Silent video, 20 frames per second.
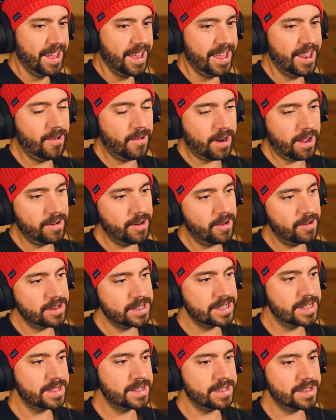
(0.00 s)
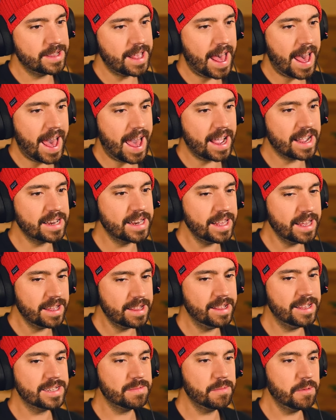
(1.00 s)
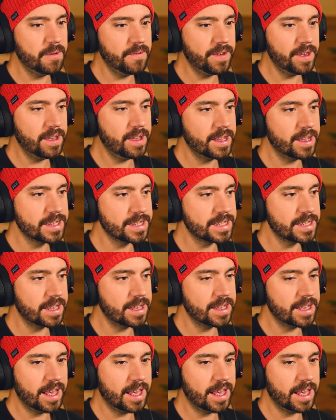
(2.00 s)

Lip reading: You know what I noticed? The acting in this movie is